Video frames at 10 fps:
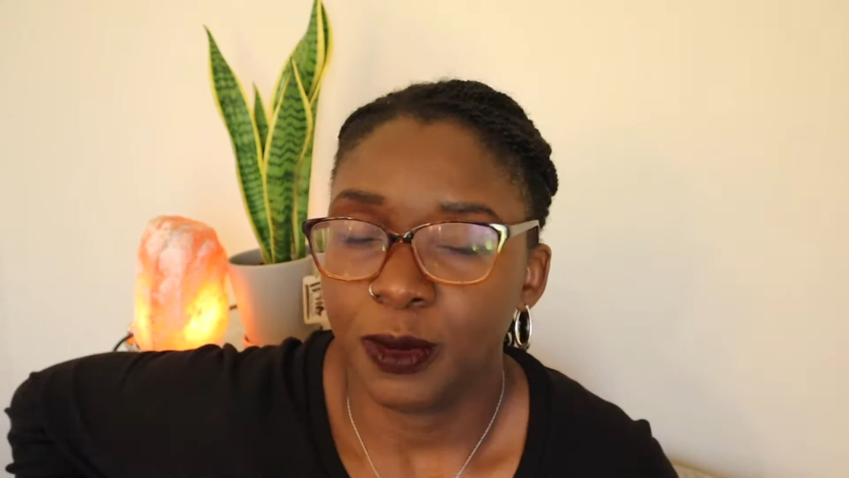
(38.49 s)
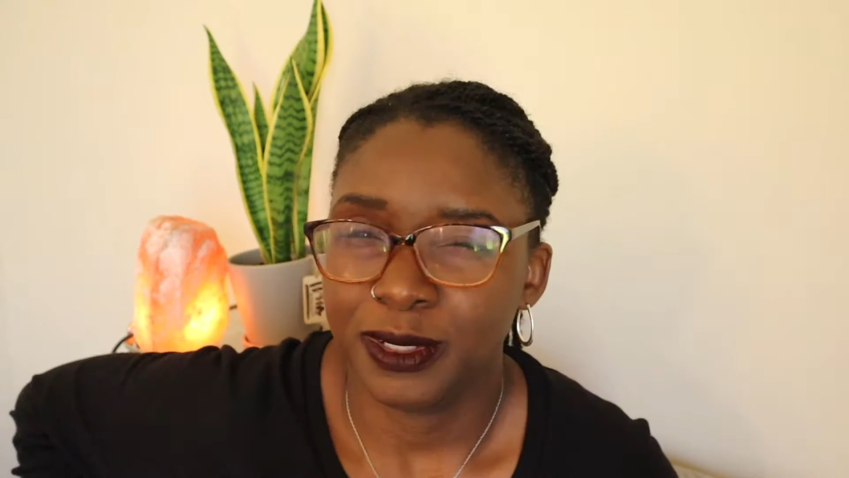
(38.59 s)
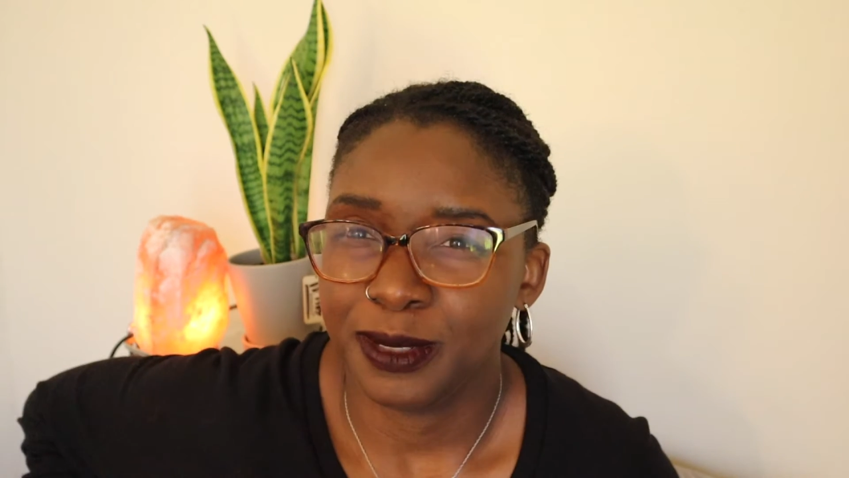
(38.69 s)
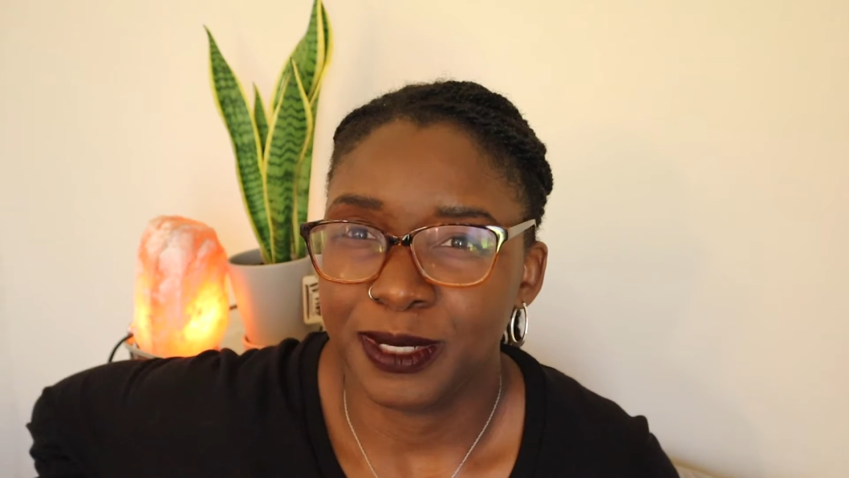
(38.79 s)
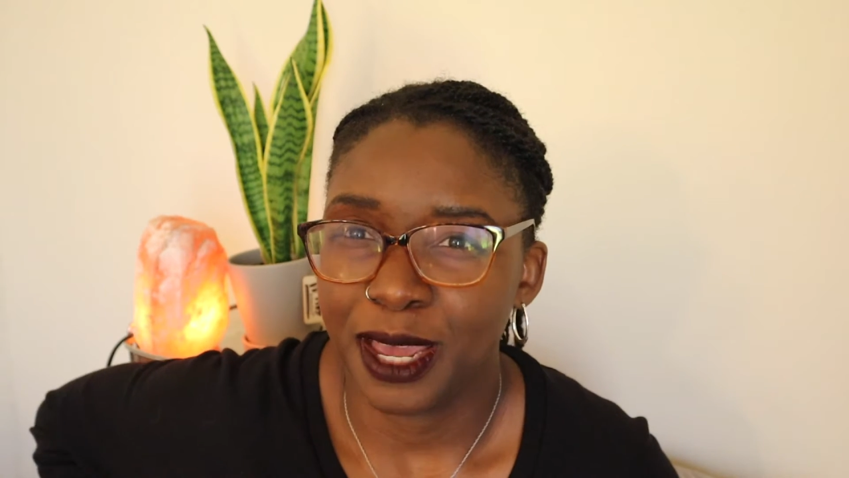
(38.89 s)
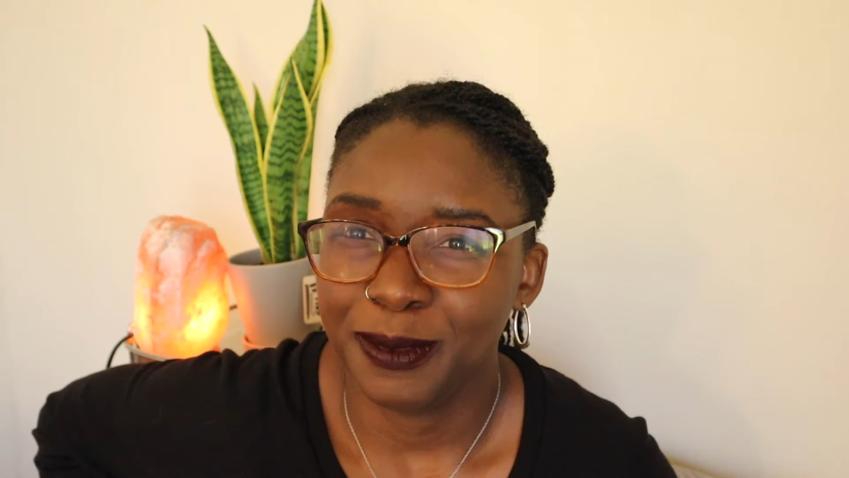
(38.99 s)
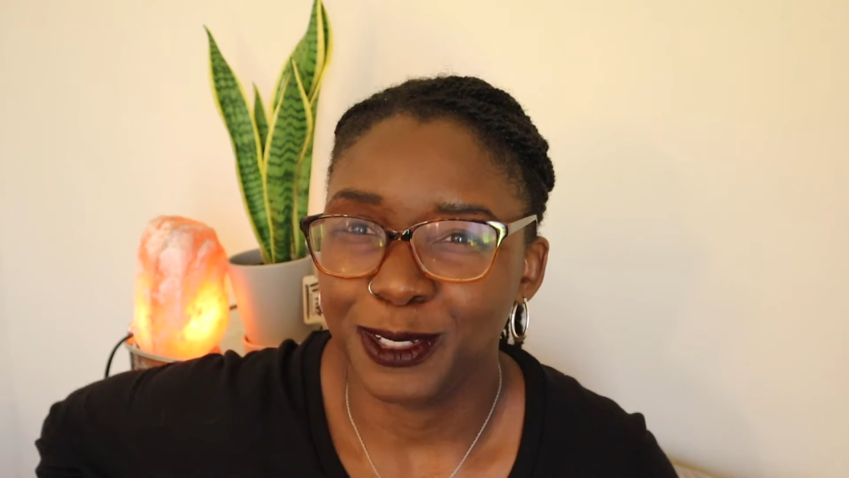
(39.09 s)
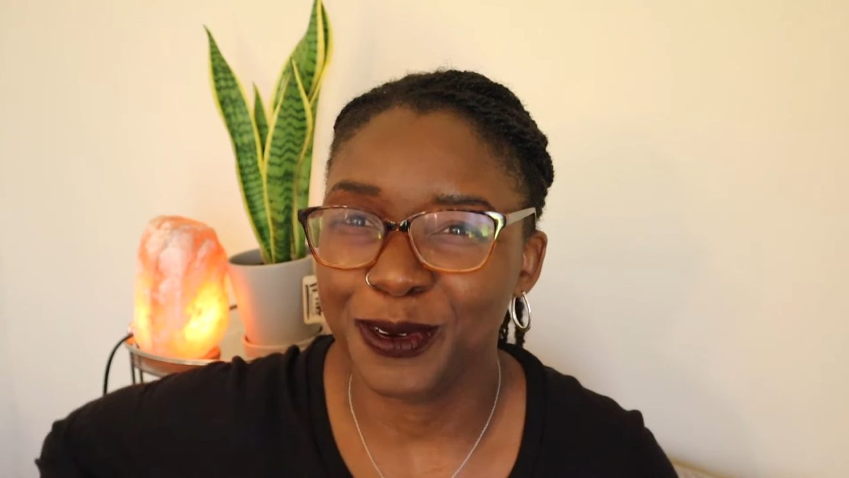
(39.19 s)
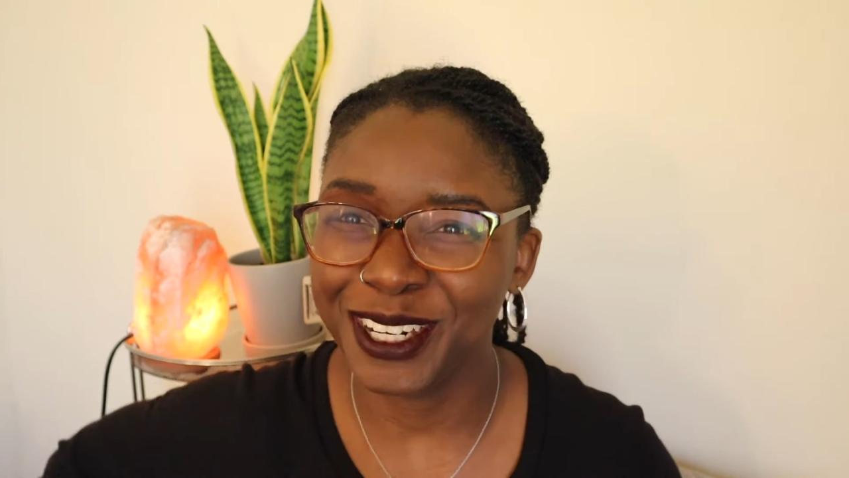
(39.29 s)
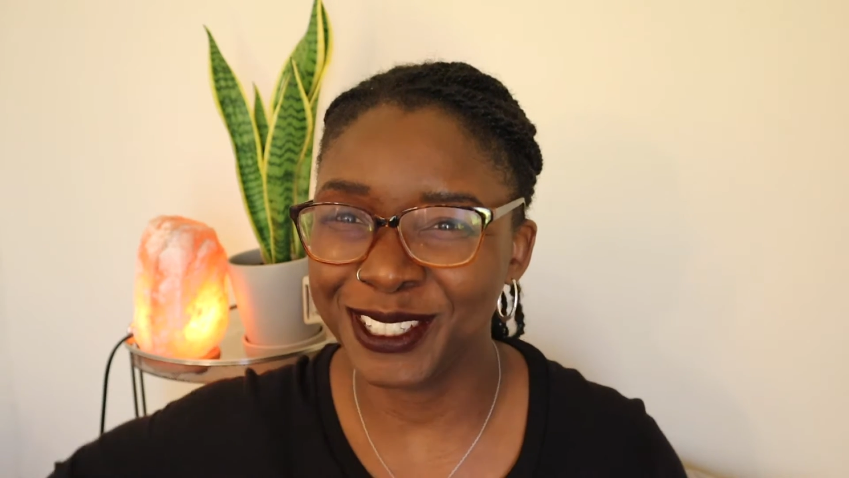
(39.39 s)
that was sometime in
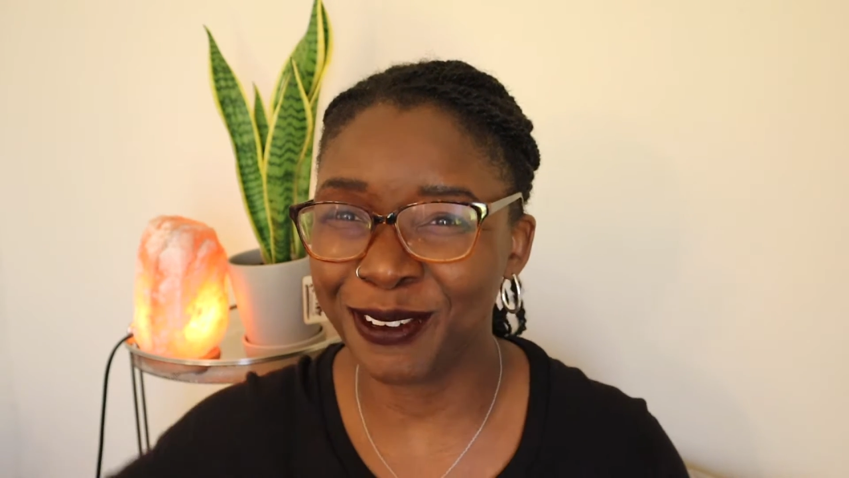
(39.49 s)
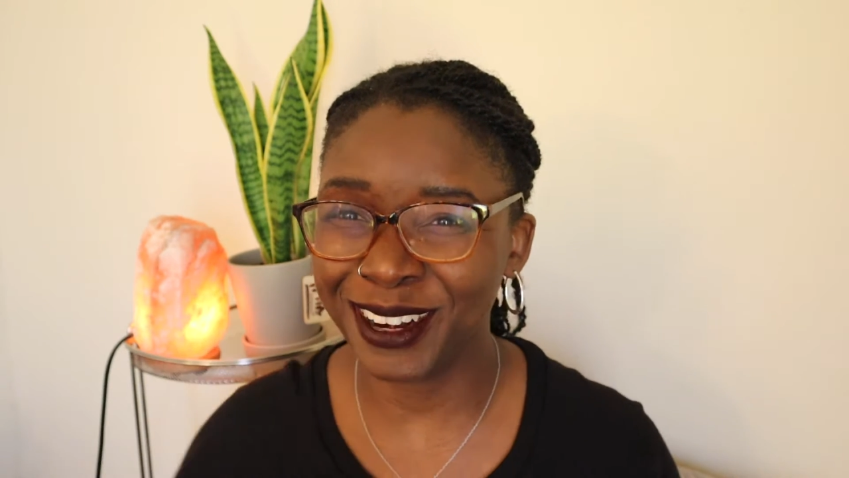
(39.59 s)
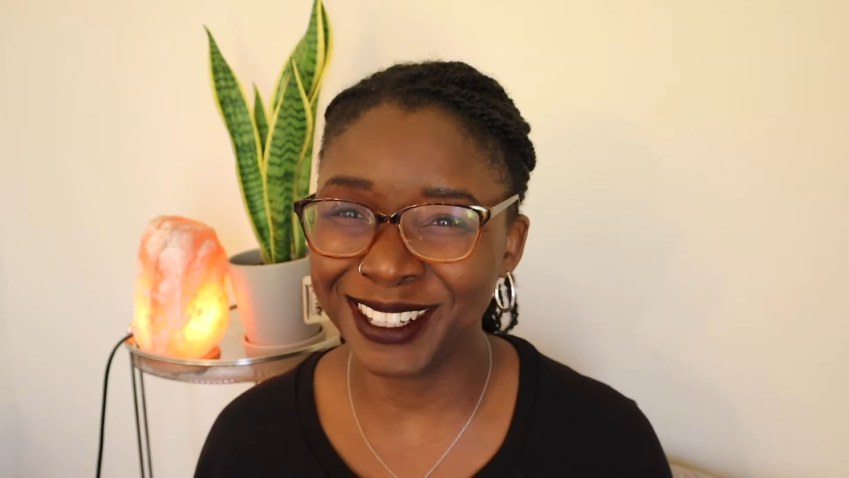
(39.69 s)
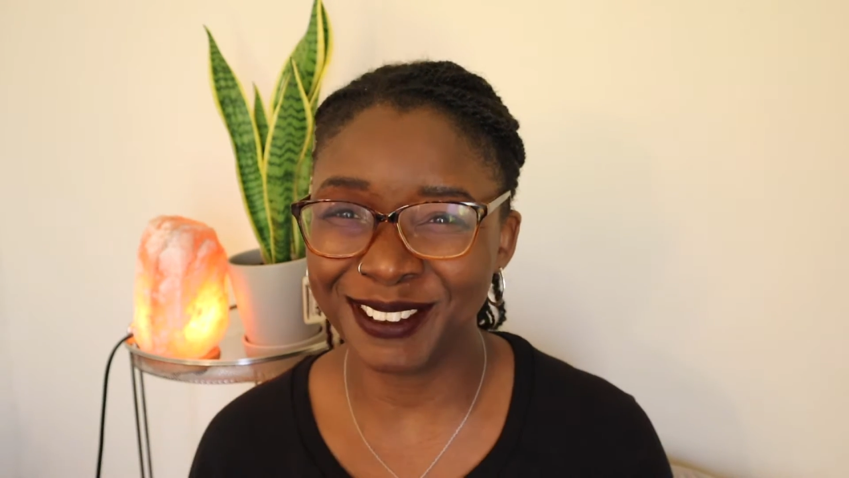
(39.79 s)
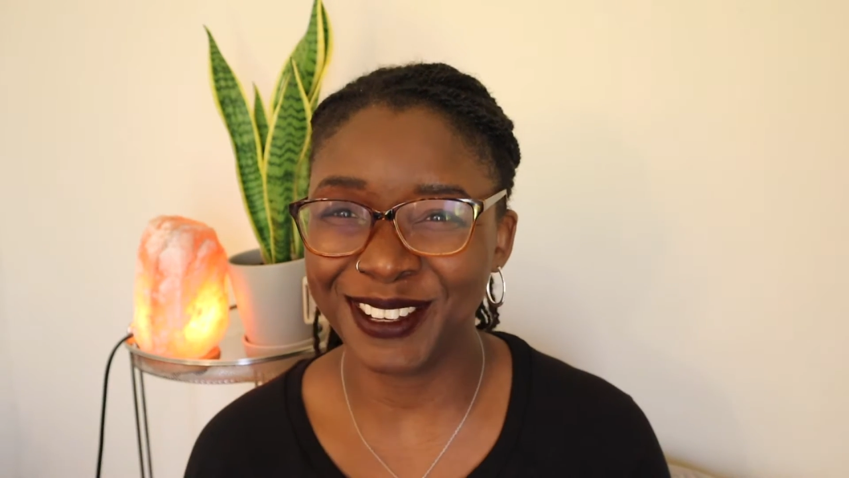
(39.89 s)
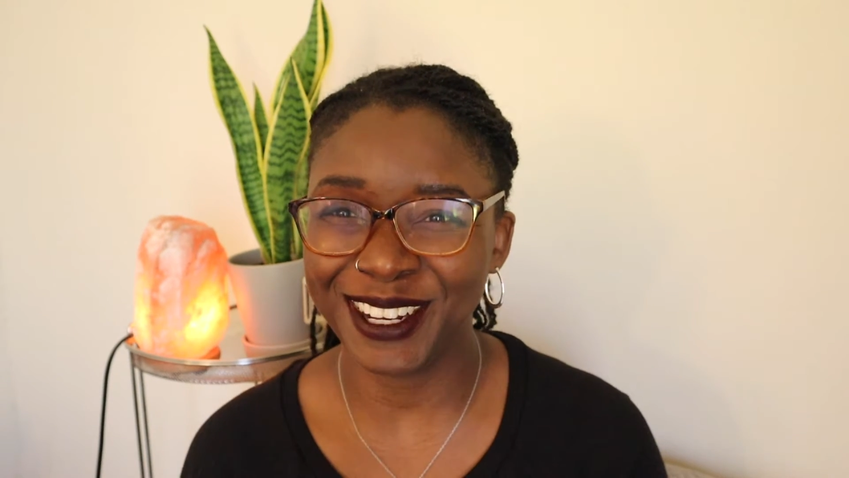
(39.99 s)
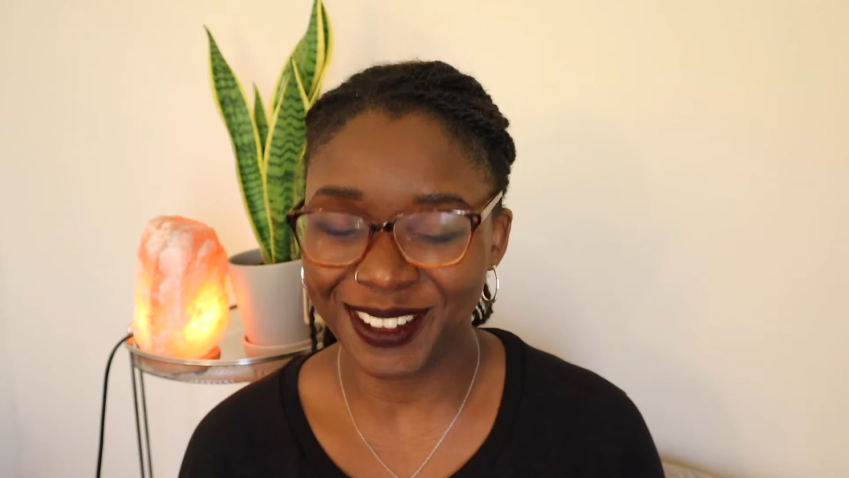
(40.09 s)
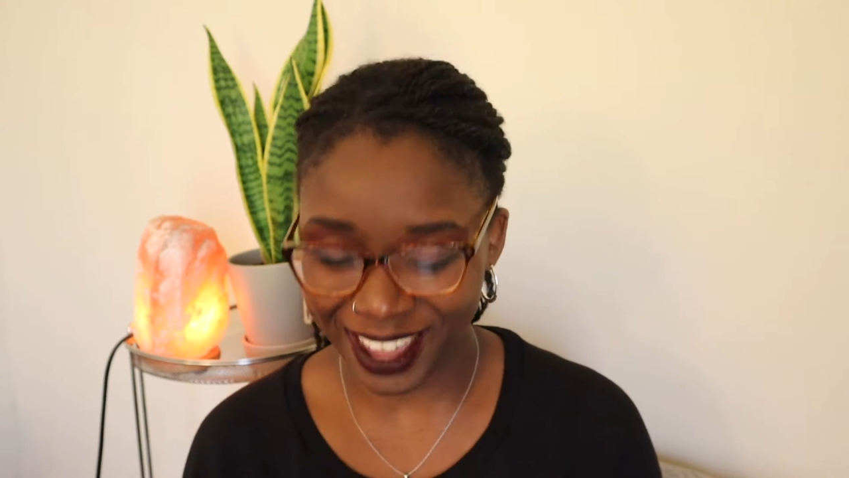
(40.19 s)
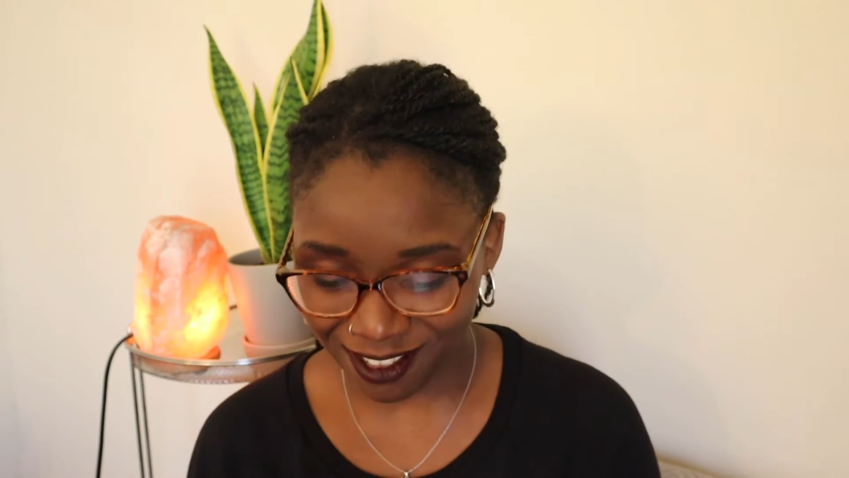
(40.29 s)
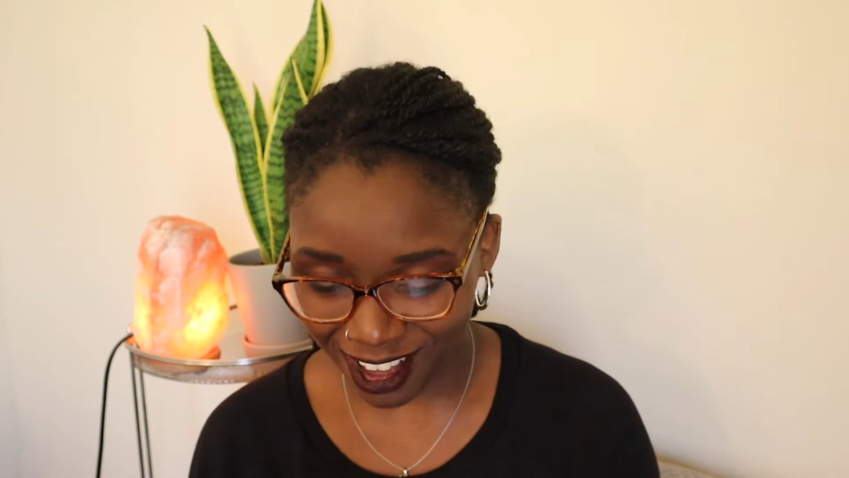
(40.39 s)
2020 the video
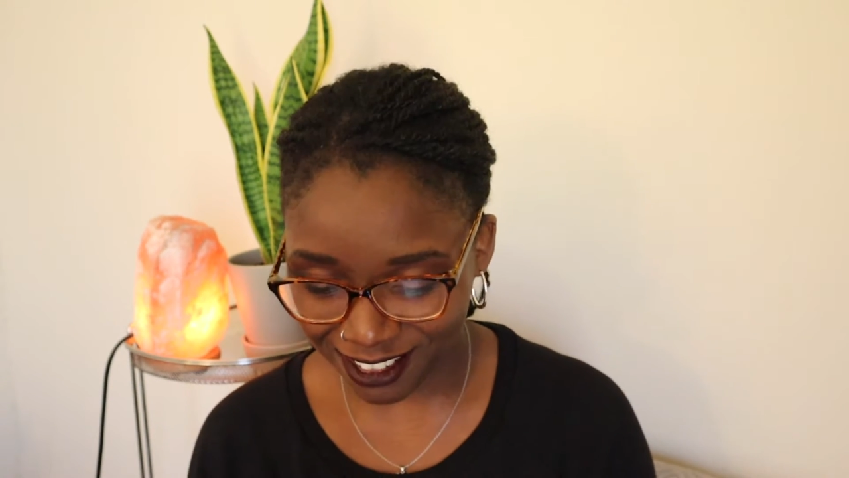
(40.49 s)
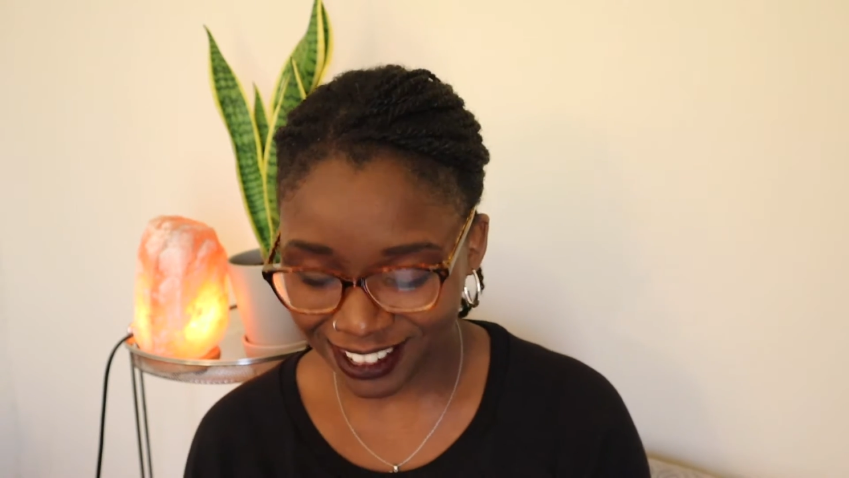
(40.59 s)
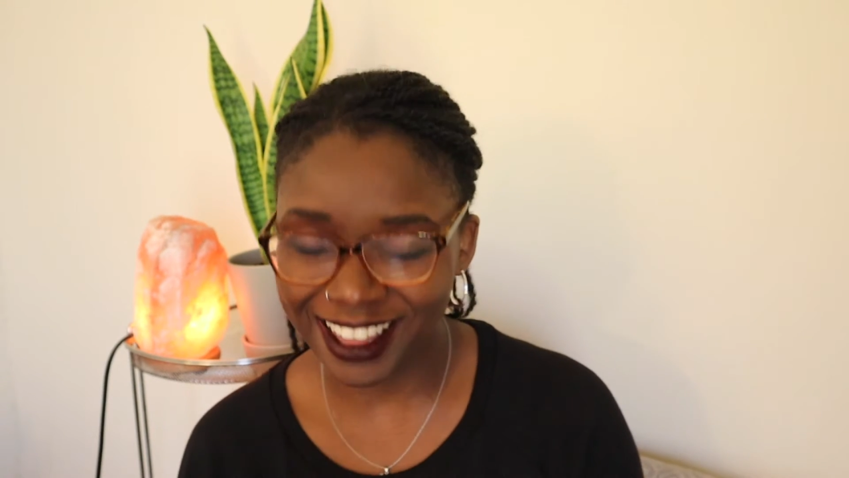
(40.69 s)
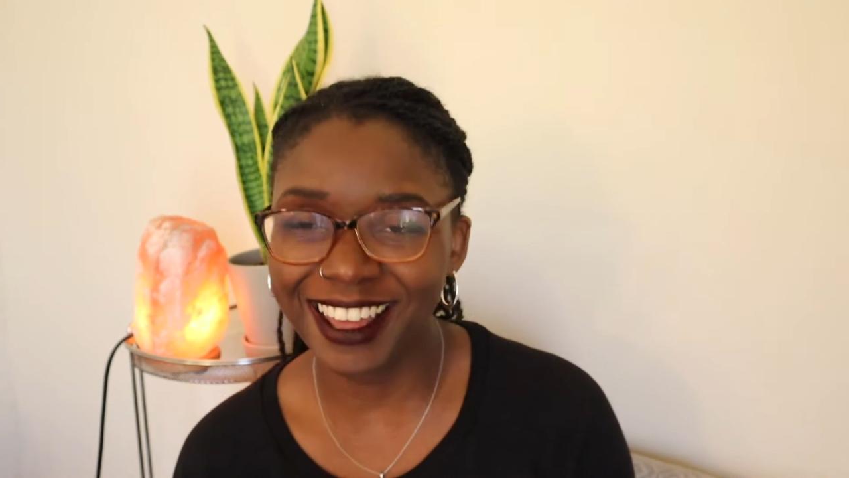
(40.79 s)
came out.